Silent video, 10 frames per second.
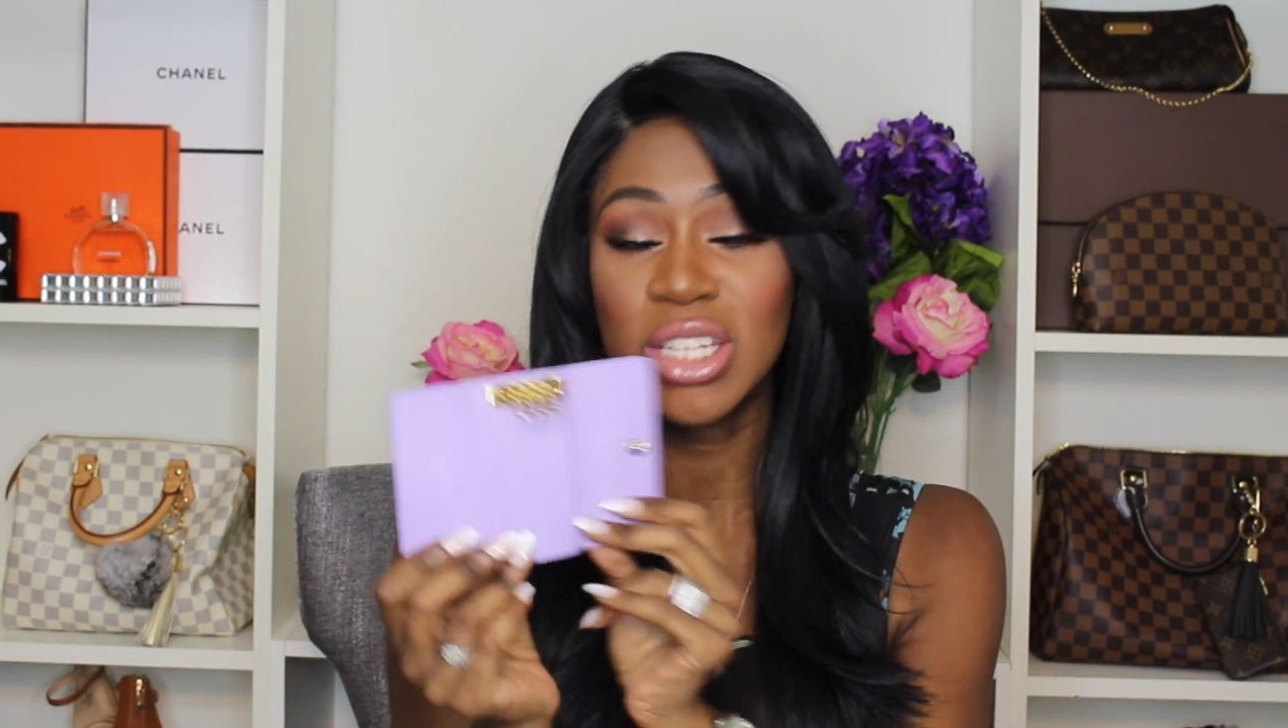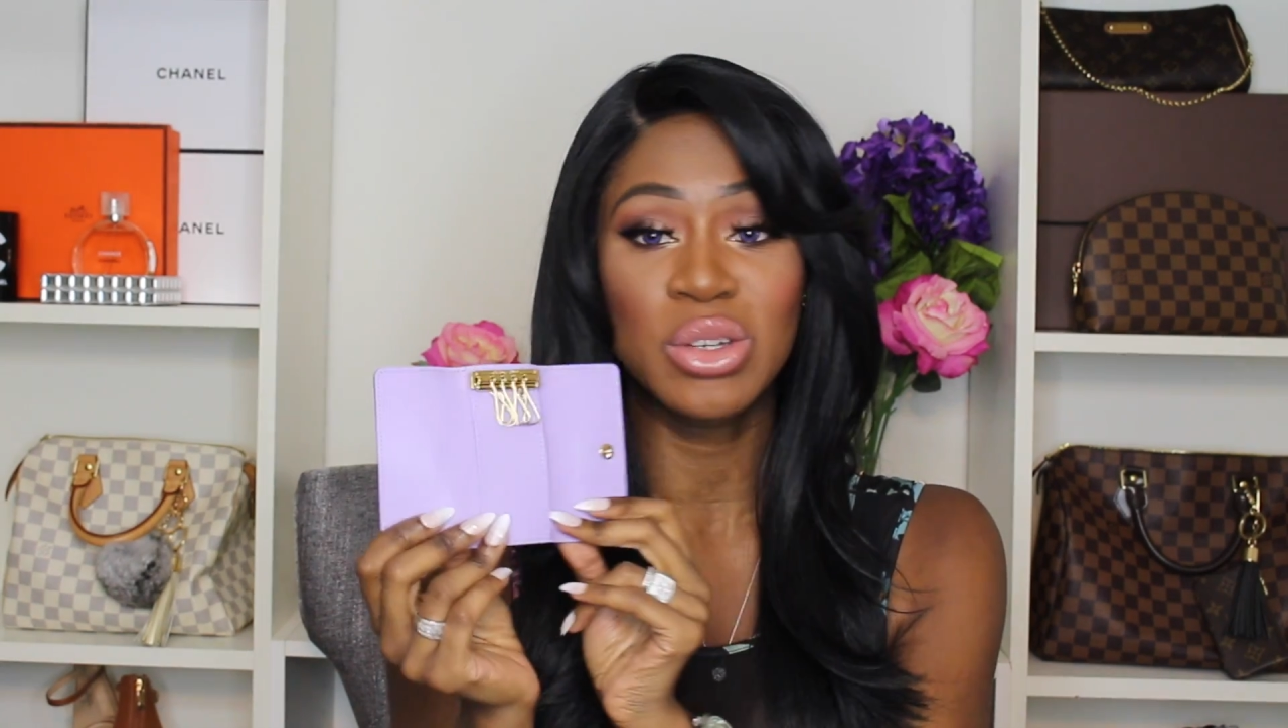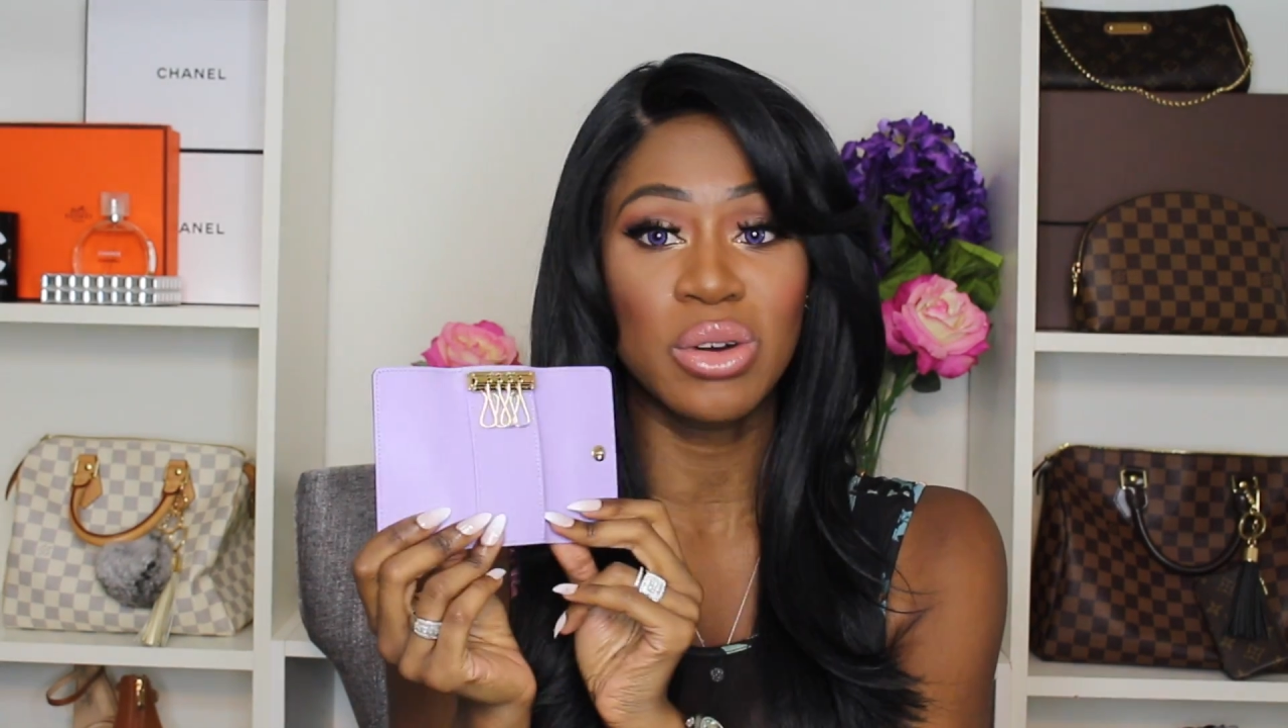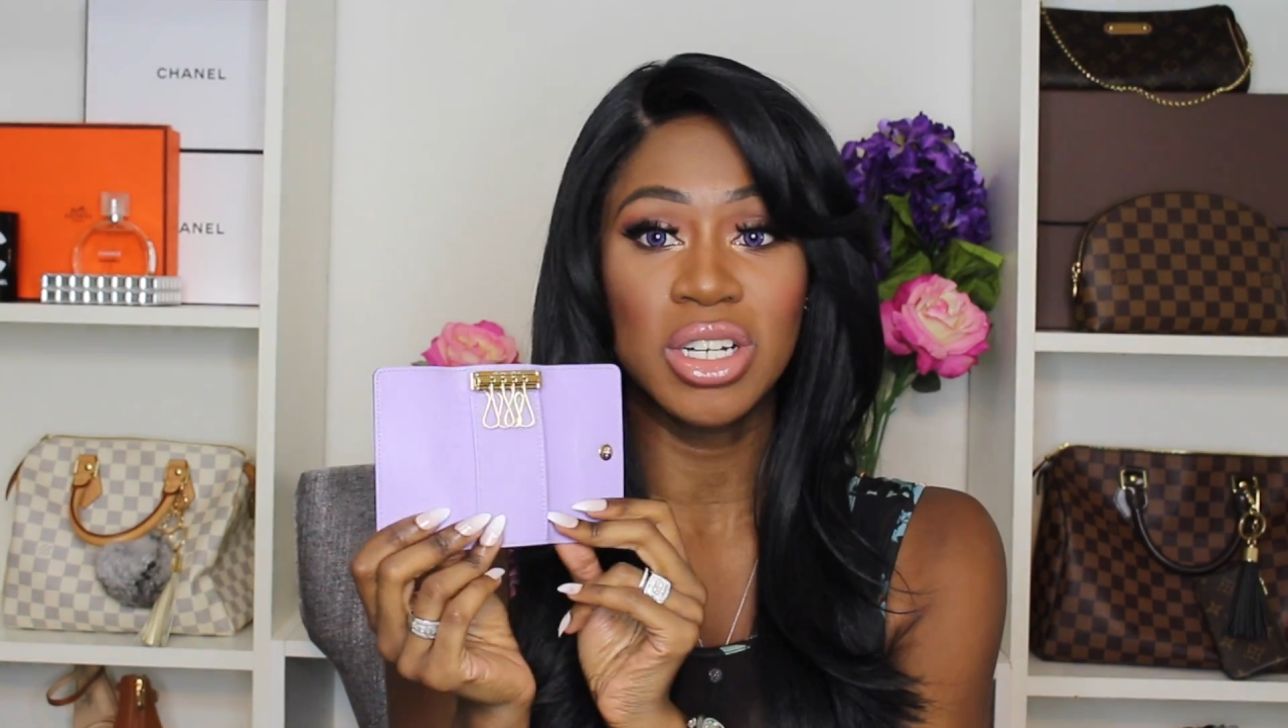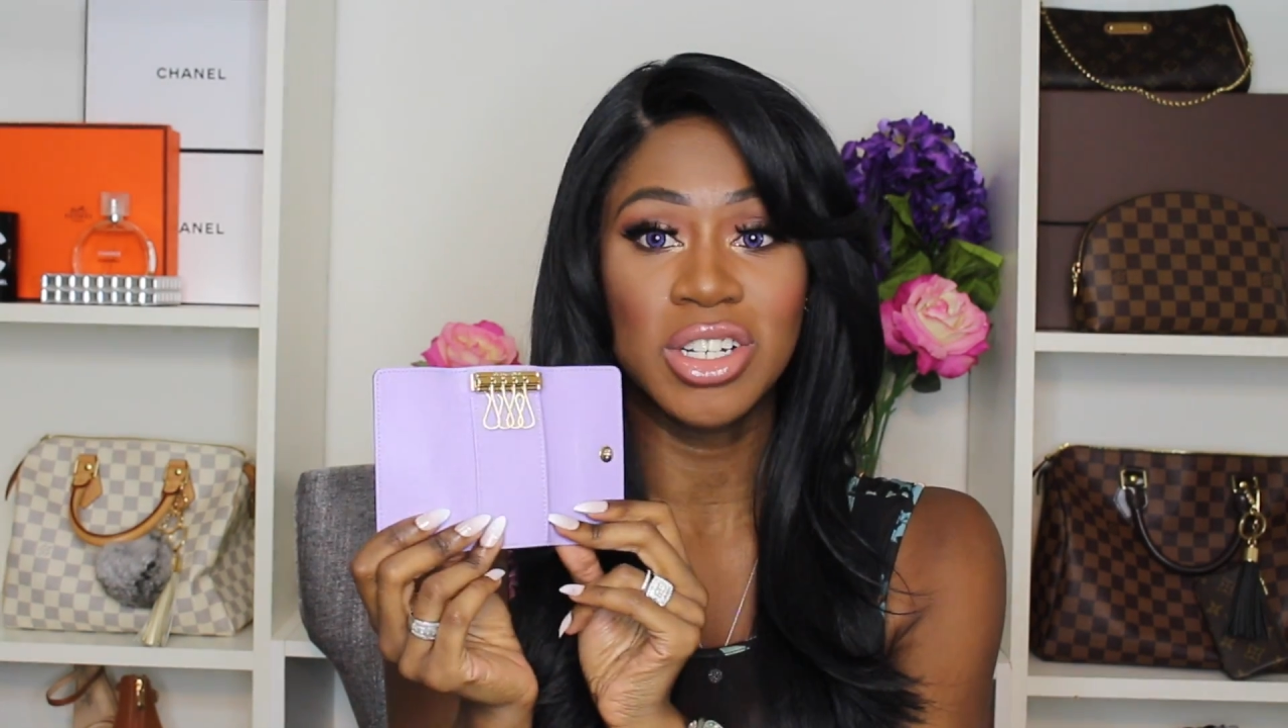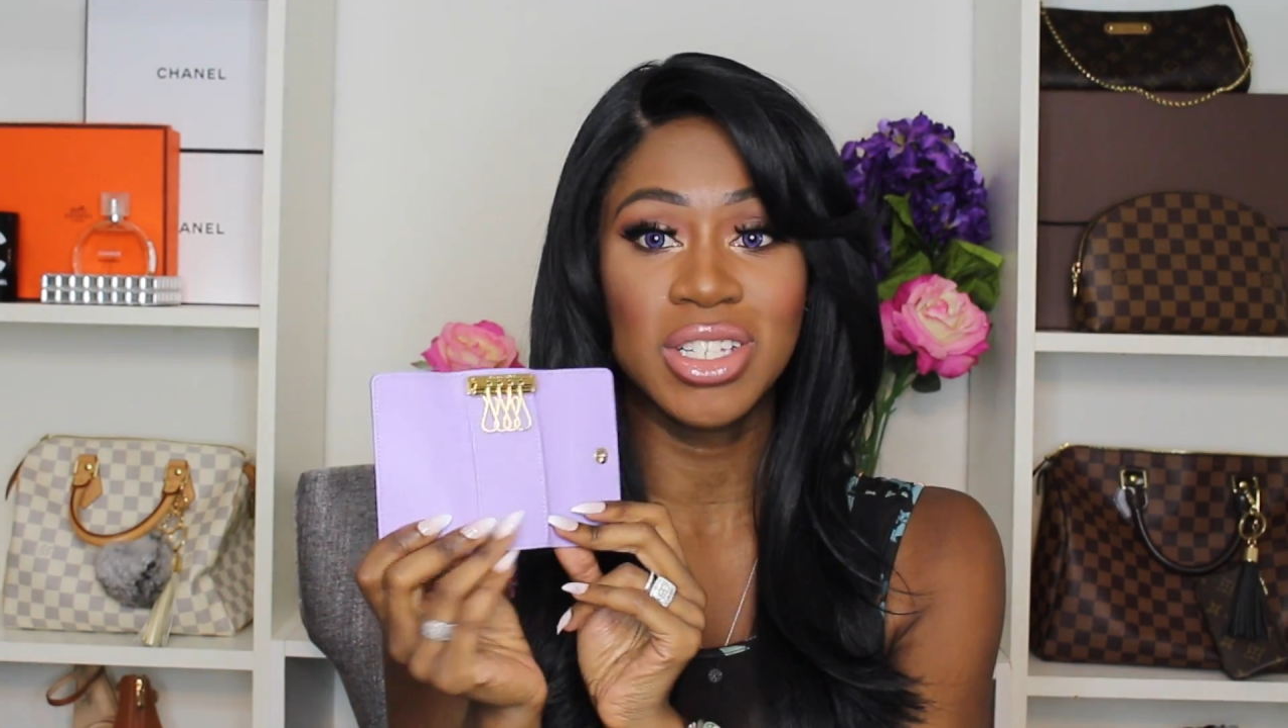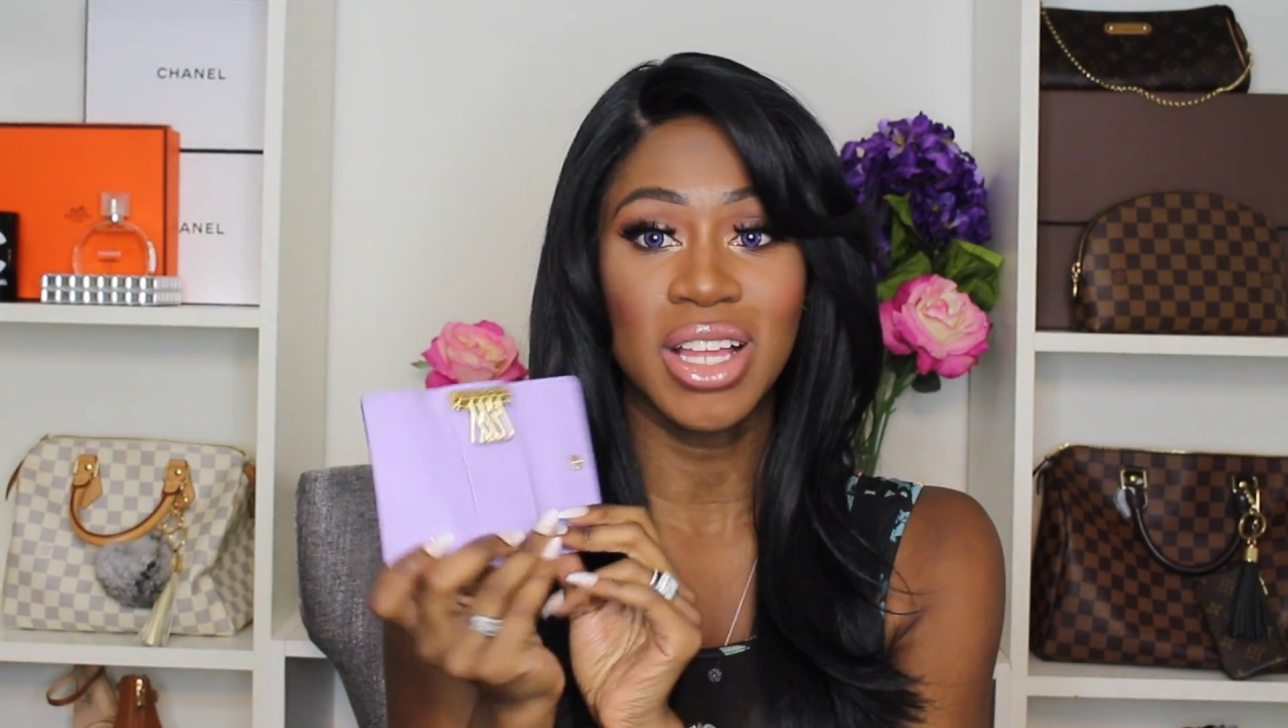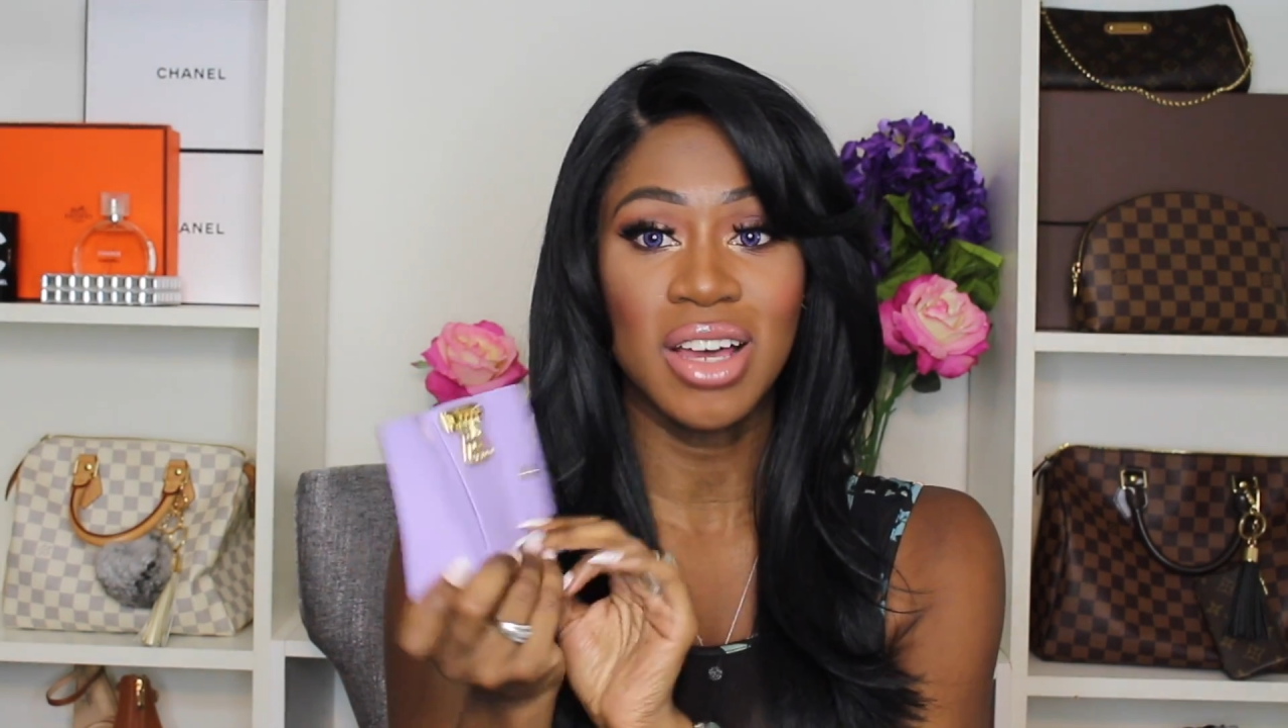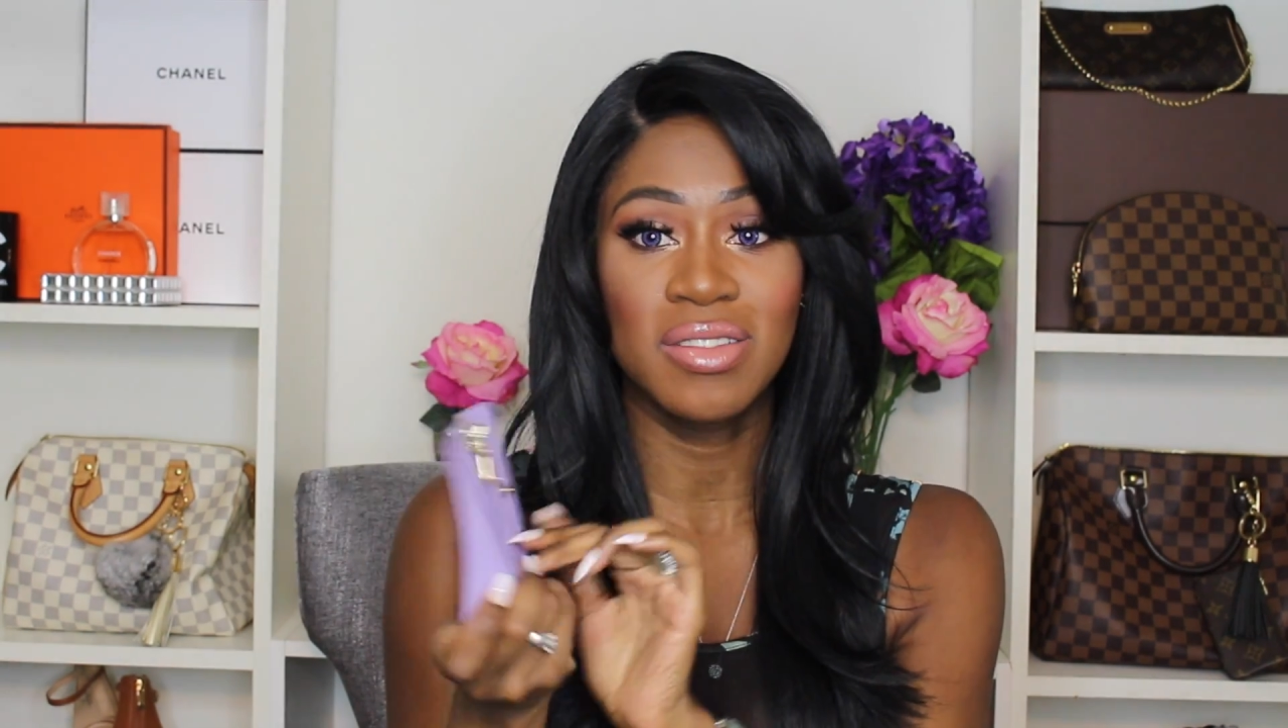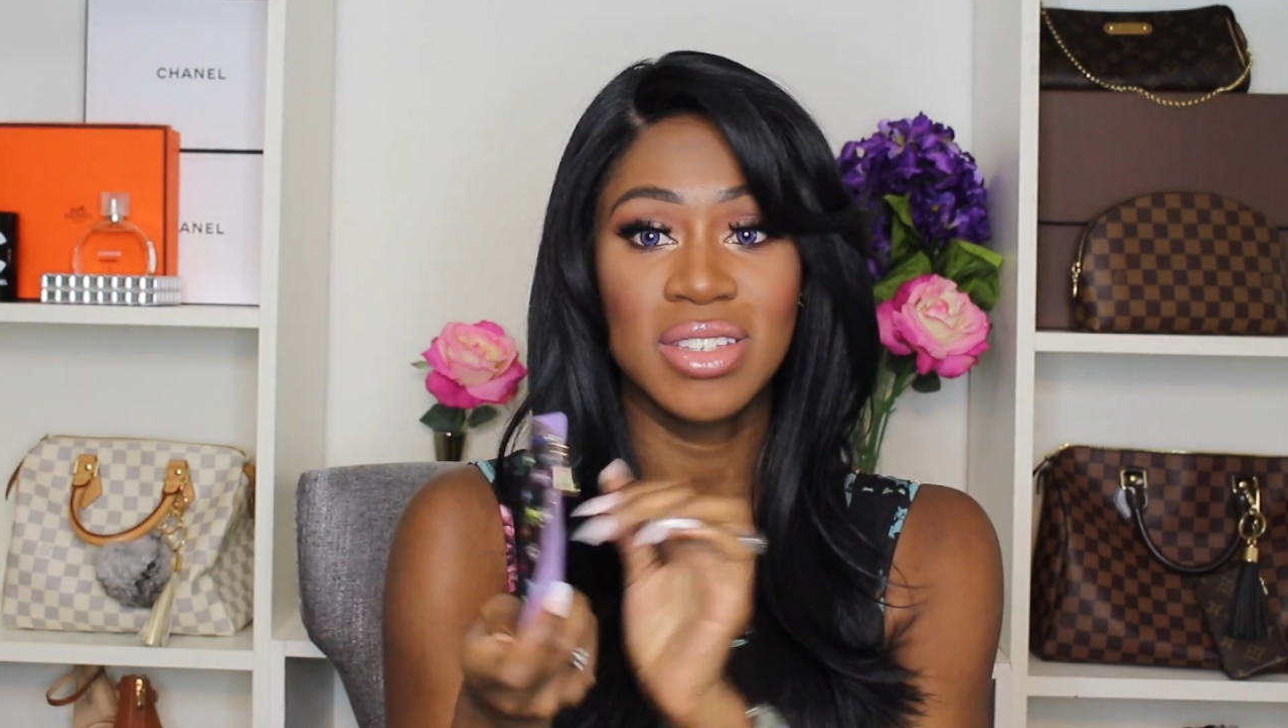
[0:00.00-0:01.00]
gorgeous,
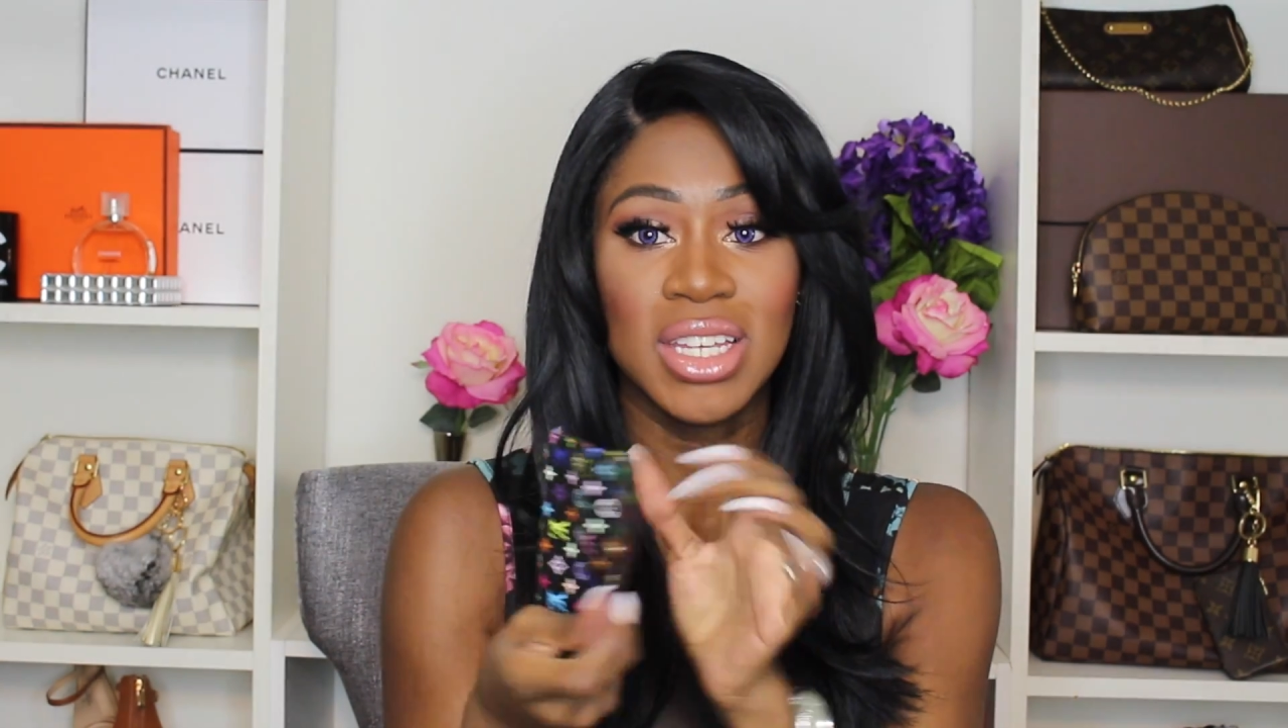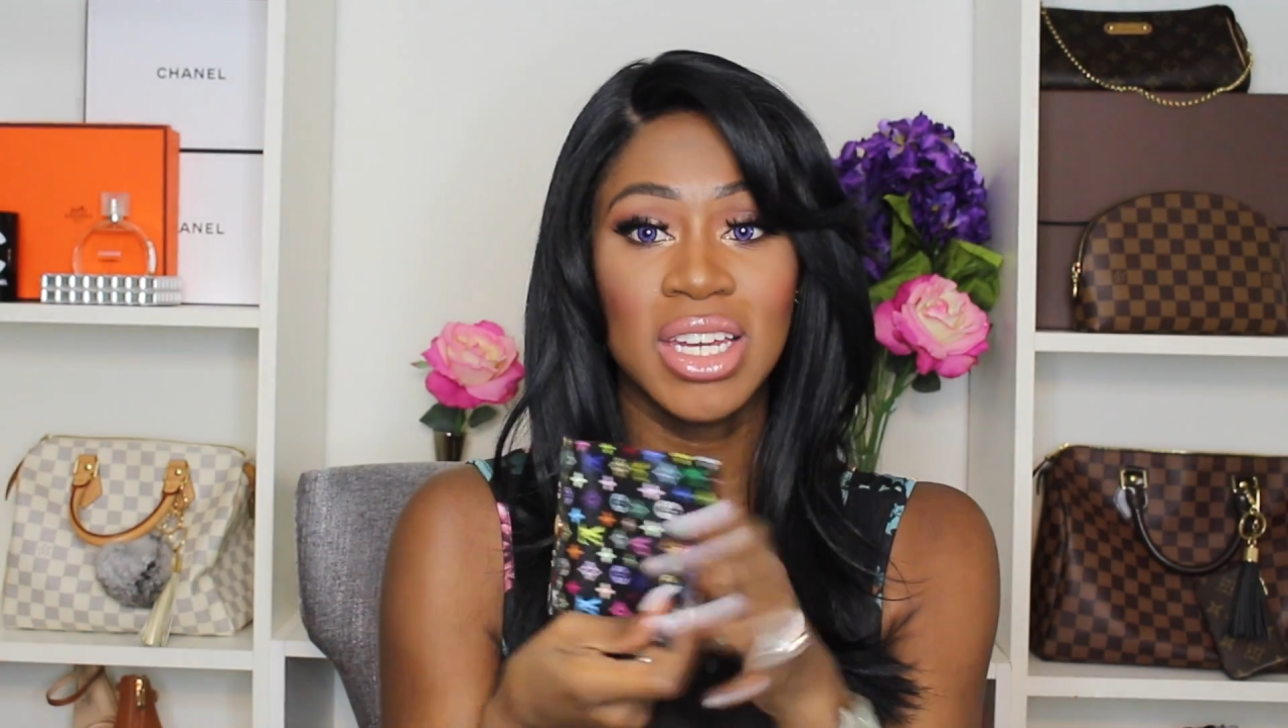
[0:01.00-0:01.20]
loves.